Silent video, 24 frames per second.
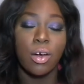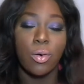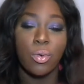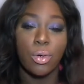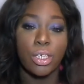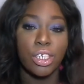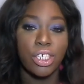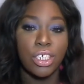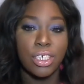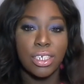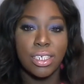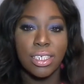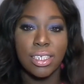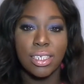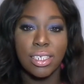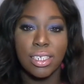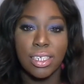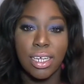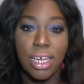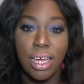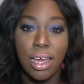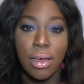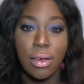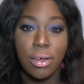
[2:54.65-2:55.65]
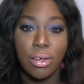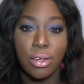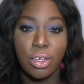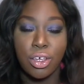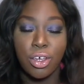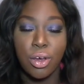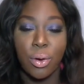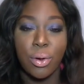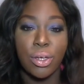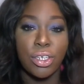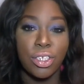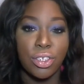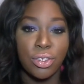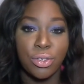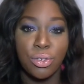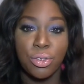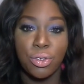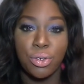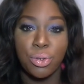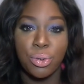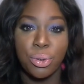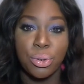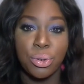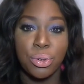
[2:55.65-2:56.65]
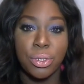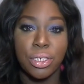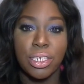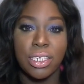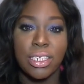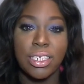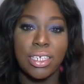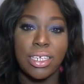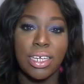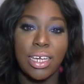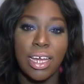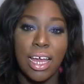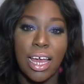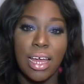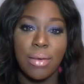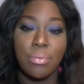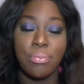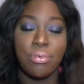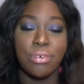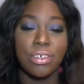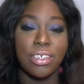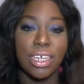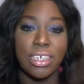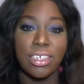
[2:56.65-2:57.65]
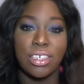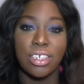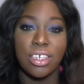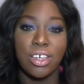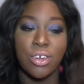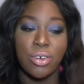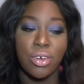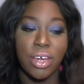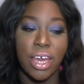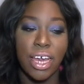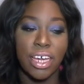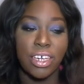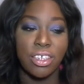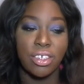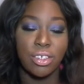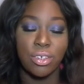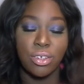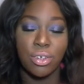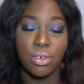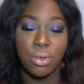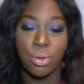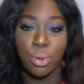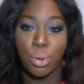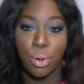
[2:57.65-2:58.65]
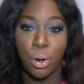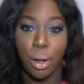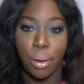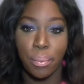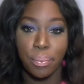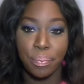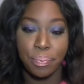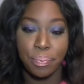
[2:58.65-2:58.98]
which is going to the court and presenting your case to the court.